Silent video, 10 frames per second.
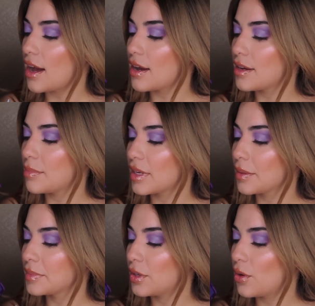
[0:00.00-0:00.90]

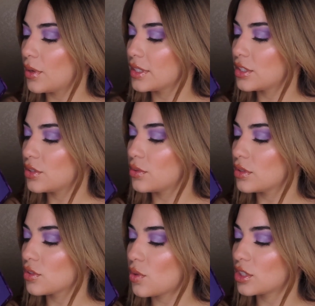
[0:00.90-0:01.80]
I'm going to
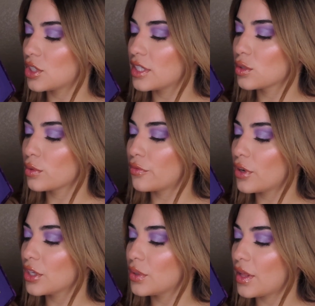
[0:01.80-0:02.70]
swatch this one for you.